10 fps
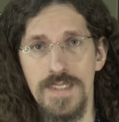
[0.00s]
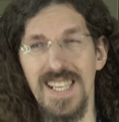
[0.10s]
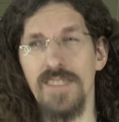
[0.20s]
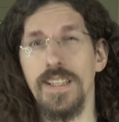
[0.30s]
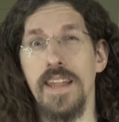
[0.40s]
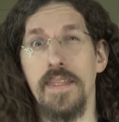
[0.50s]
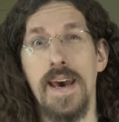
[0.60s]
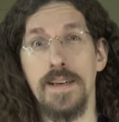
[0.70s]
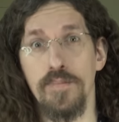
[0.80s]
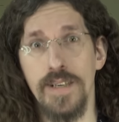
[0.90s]
It's not really
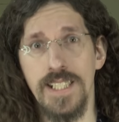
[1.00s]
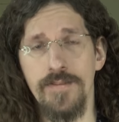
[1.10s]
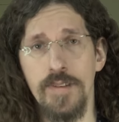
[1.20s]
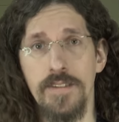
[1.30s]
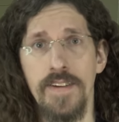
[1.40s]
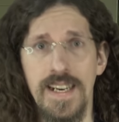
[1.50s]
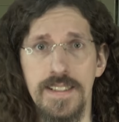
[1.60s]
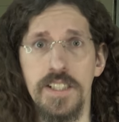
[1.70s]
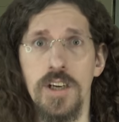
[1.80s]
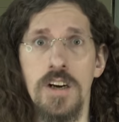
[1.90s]
that impressive when the fact
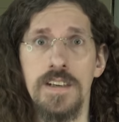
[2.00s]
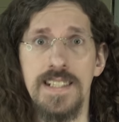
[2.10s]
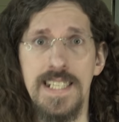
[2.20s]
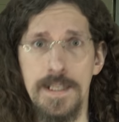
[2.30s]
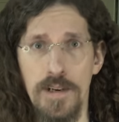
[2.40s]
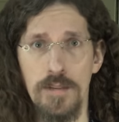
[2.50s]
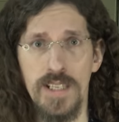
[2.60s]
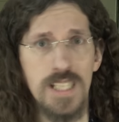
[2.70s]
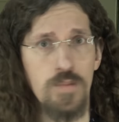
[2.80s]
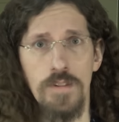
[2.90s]
is your R&D
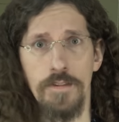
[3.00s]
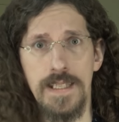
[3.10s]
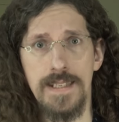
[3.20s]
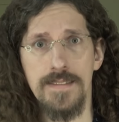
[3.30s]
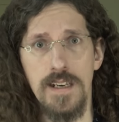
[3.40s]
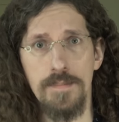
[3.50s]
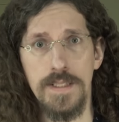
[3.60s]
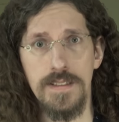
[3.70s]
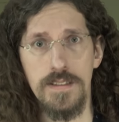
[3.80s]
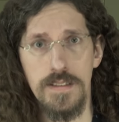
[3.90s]
department is woefully
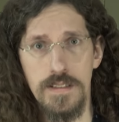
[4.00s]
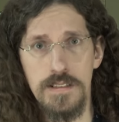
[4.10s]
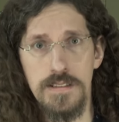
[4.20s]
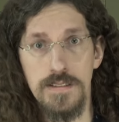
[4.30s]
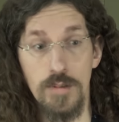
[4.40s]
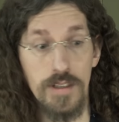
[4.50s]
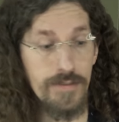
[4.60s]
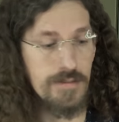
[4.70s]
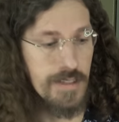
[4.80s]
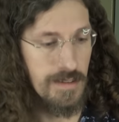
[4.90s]
incompetent. What
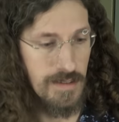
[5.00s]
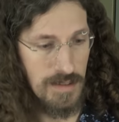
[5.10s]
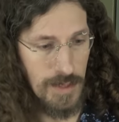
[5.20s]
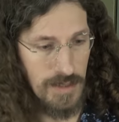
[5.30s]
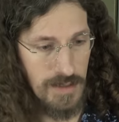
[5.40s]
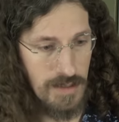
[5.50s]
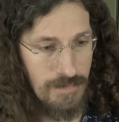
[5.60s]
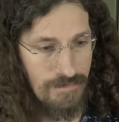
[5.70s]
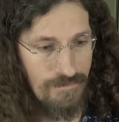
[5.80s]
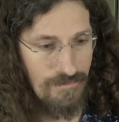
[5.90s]
if Greer knows about this?